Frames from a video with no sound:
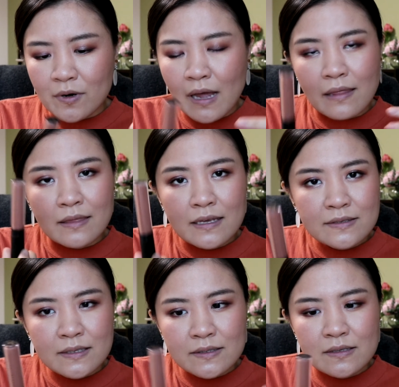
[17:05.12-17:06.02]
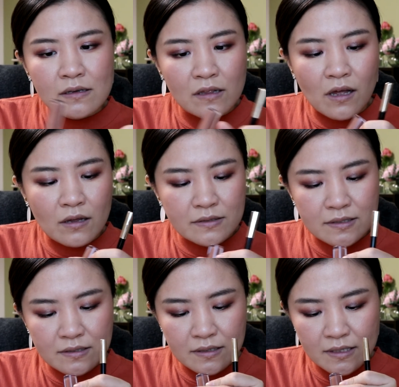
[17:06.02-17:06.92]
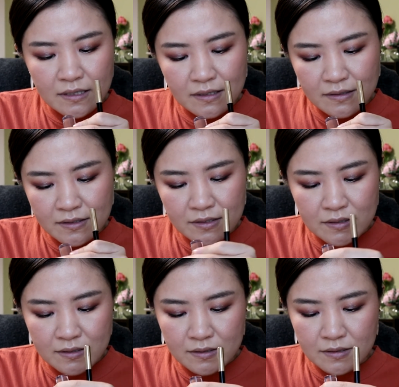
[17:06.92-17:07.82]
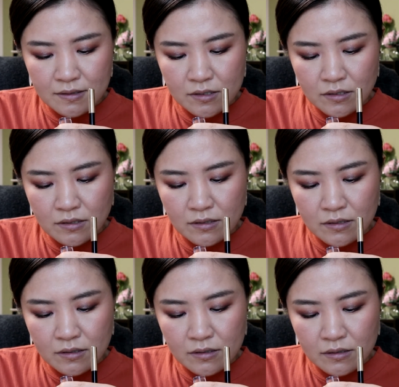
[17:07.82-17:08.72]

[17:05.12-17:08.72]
And this is the gloss. It's the